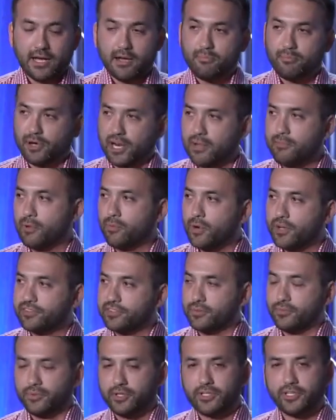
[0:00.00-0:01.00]
But I mean, was
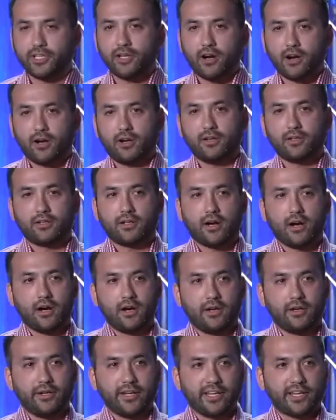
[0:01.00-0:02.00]
it really
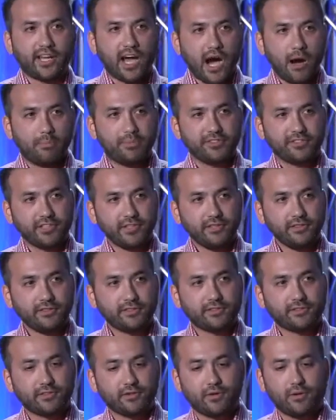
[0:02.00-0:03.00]
our
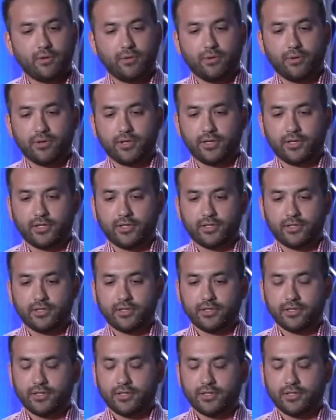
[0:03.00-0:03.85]
incompetence, or